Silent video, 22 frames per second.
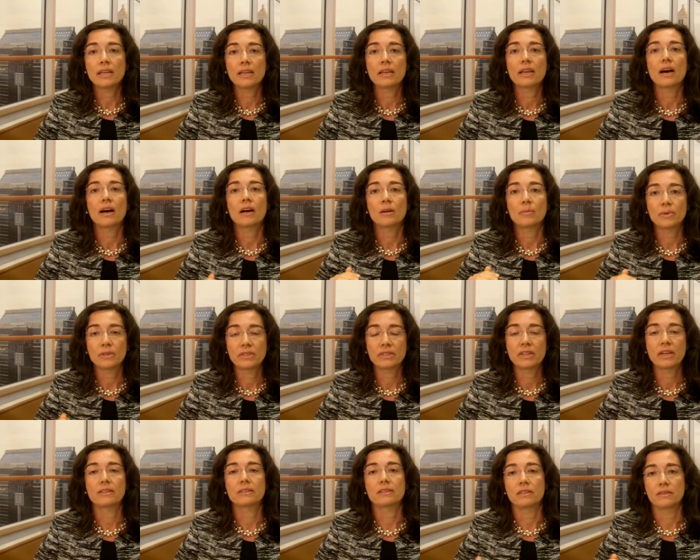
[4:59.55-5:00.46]
in
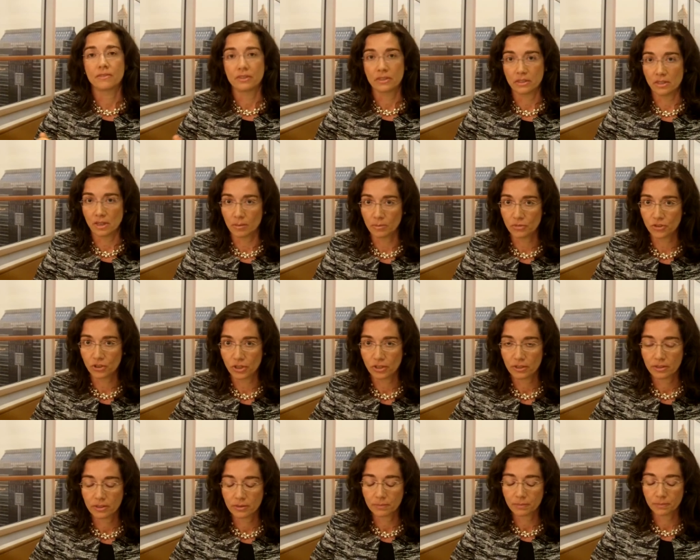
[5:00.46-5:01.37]
hypertensive
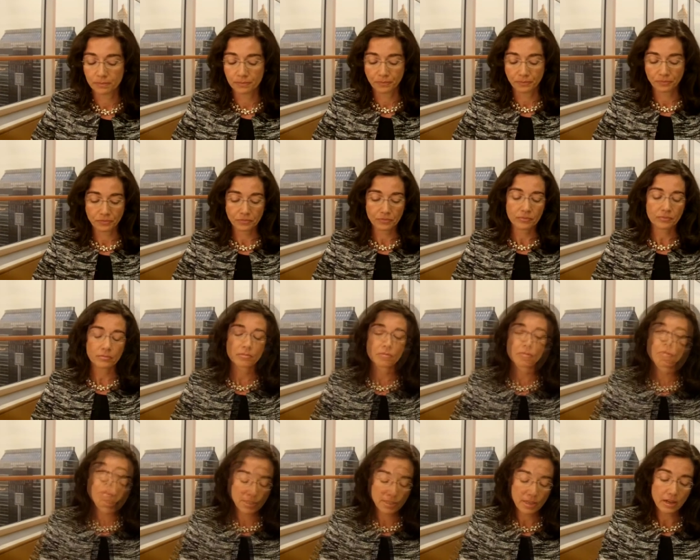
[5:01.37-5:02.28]
subjects.
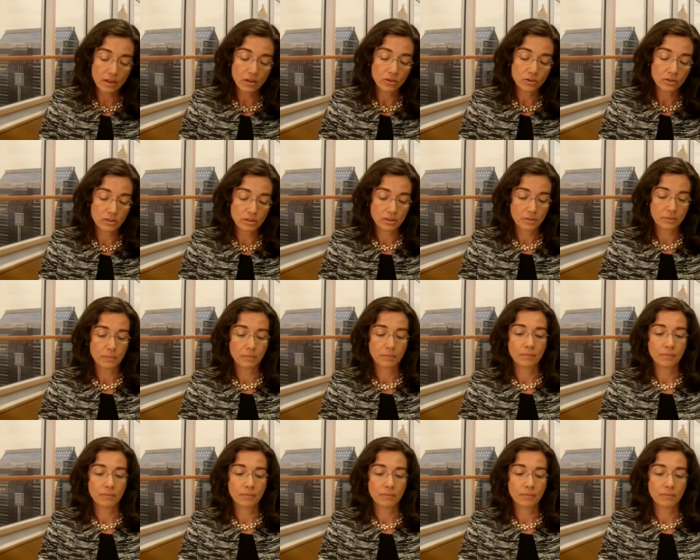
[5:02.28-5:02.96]
The second